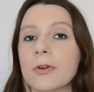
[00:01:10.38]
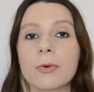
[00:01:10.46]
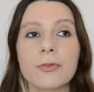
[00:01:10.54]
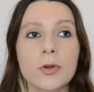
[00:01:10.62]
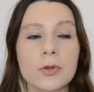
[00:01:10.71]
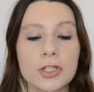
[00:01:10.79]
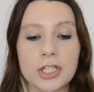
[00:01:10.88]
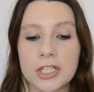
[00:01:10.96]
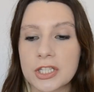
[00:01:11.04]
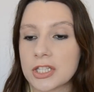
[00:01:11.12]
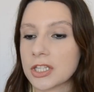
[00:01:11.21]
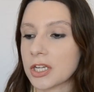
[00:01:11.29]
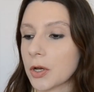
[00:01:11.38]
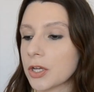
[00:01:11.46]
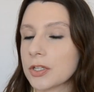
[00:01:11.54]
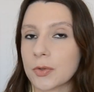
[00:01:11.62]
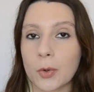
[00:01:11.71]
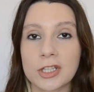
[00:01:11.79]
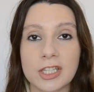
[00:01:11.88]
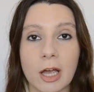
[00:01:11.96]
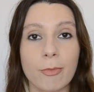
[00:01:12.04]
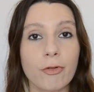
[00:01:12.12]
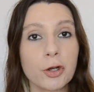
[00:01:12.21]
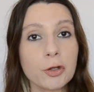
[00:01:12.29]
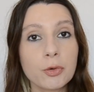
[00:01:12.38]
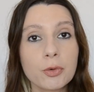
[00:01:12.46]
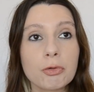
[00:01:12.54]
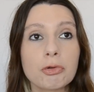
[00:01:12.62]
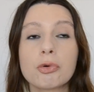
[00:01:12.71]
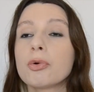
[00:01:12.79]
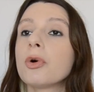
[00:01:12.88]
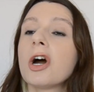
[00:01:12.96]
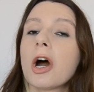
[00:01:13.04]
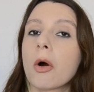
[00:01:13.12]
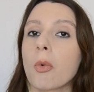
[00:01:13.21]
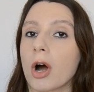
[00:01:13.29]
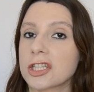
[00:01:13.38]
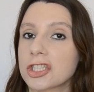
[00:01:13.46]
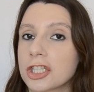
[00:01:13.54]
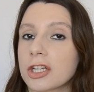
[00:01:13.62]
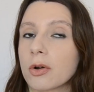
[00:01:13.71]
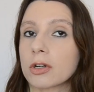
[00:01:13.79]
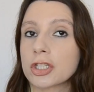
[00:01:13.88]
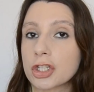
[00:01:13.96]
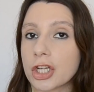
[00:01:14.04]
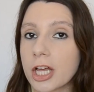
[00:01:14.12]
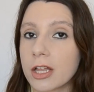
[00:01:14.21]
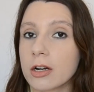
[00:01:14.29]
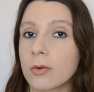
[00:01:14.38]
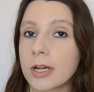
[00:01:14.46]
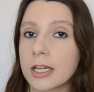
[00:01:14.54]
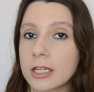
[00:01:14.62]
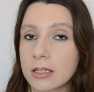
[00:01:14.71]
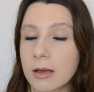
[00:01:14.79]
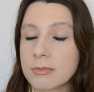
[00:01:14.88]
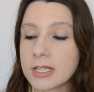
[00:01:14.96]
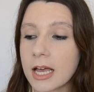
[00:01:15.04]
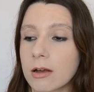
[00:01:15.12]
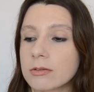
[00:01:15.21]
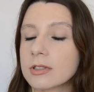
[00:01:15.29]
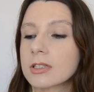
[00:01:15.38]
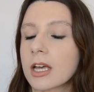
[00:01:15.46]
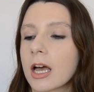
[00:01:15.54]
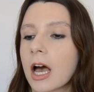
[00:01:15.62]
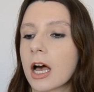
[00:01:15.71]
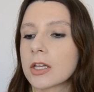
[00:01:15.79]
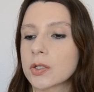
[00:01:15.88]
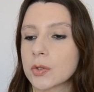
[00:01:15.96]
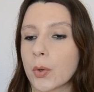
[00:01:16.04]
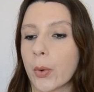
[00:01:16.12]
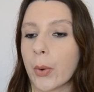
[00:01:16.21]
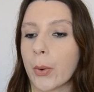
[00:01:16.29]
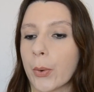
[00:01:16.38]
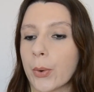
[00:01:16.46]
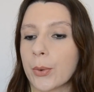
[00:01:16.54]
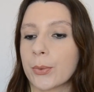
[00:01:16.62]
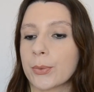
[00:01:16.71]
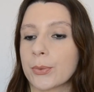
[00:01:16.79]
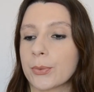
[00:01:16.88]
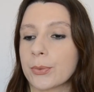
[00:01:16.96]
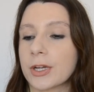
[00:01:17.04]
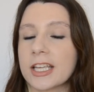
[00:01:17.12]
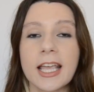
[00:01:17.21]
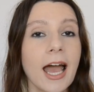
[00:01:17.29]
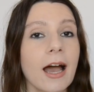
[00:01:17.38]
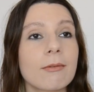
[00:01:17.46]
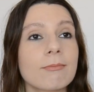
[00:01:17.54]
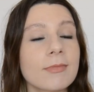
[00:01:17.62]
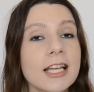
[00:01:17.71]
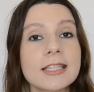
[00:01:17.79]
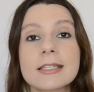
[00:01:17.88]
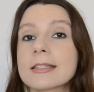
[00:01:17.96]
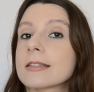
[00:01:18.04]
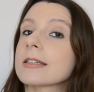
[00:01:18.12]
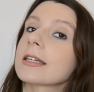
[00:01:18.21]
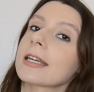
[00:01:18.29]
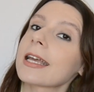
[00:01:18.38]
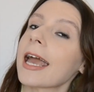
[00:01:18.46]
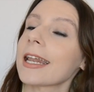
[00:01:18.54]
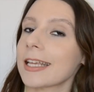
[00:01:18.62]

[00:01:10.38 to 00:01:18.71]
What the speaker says: review just is on time for you to watch it on Shudder when it comes out. So yeah, let's get